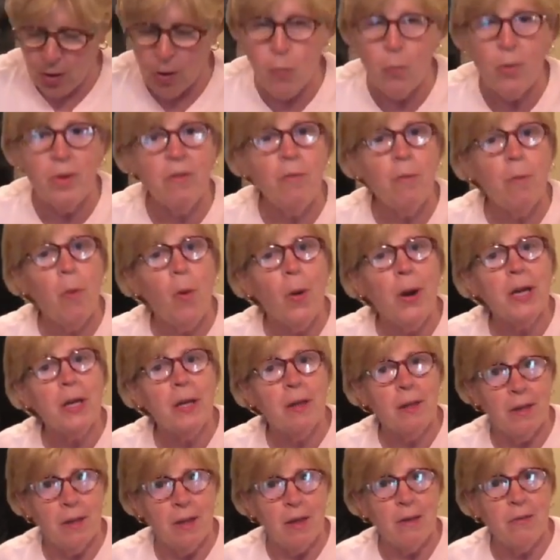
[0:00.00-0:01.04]
we've
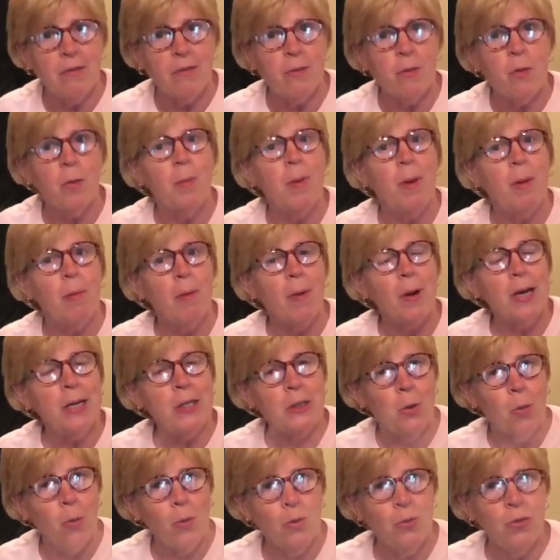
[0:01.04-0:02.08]
boiled this. Remember, I
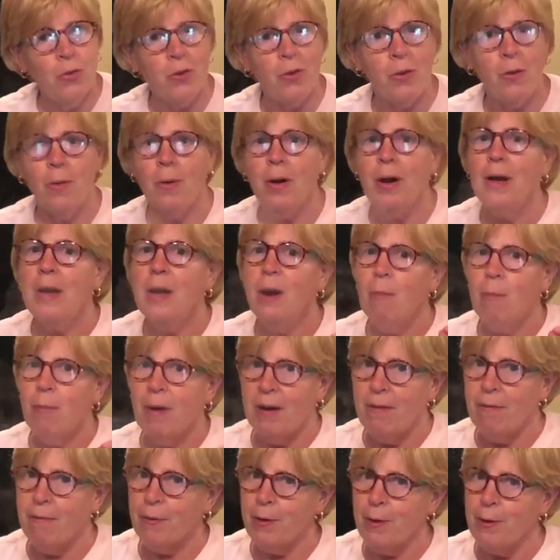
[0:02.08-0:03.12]
told you my
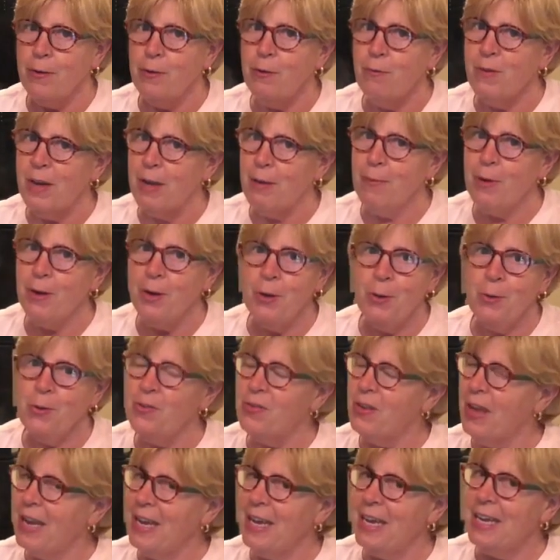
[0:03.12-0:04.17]
first favorite new
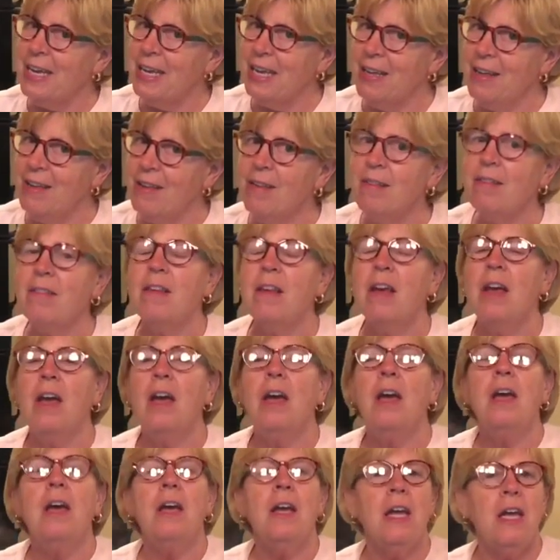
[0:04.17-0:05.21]
saying is
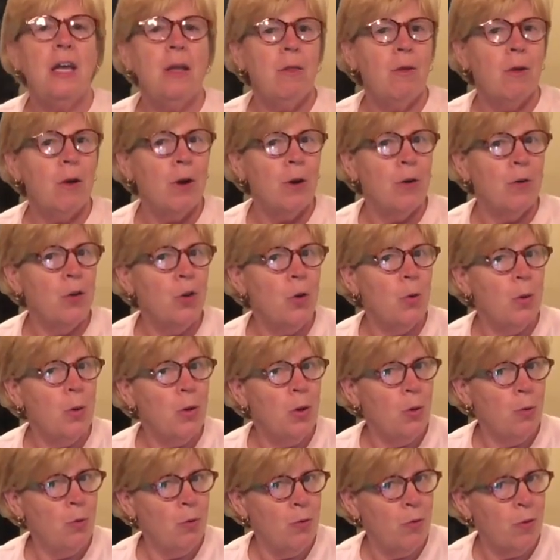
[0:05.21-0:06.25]
either you
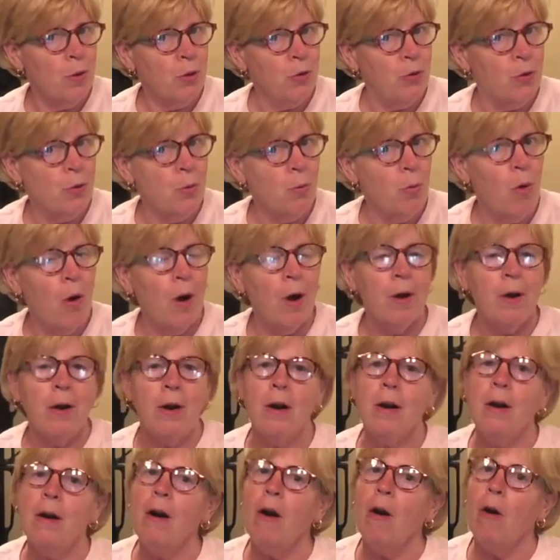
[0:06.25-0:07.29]
use filtered
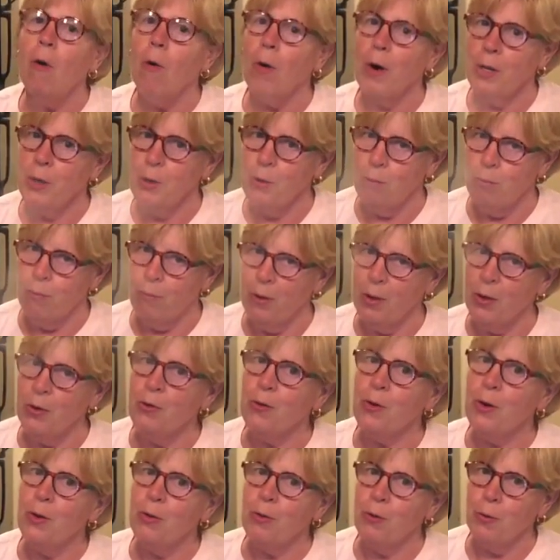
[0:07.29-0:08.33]
water or you
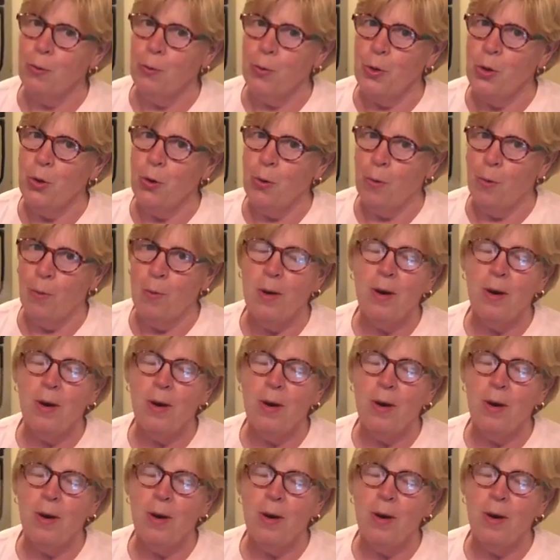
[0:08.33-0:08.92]
filter it through you.